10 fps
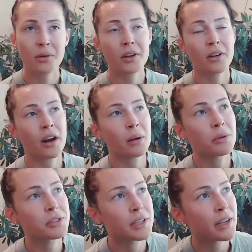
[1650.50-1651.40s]
so
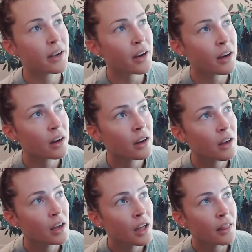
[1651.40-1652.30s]
incredible to hear
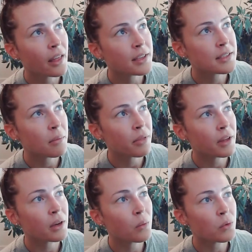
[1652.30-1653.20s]
that
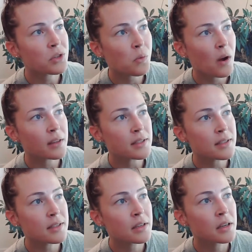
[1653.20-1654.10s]
something was
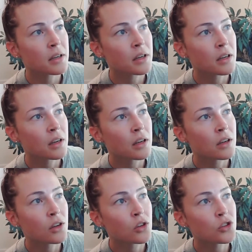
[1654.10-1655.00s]
once
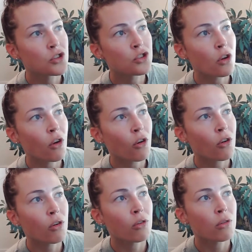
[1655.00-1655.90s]

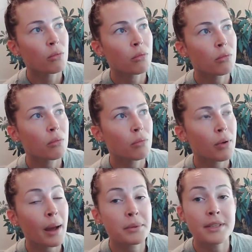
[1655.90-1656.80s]
so
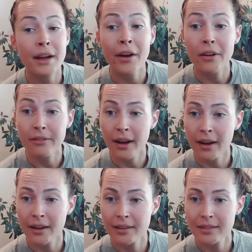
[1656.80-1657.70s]
perhaps
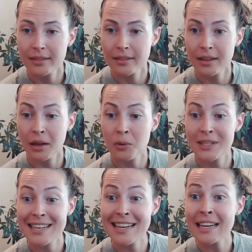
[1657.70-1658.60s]
terrifying that it
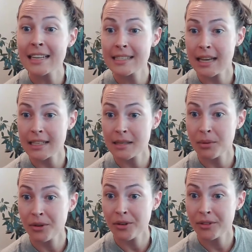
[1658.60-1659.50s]
was
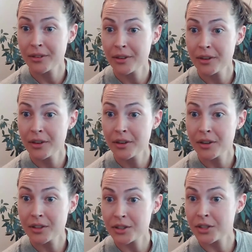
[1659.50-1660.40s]
inaccessible
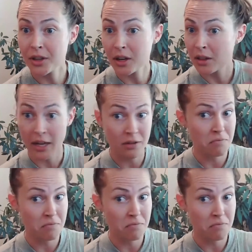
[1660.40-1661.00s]
to the,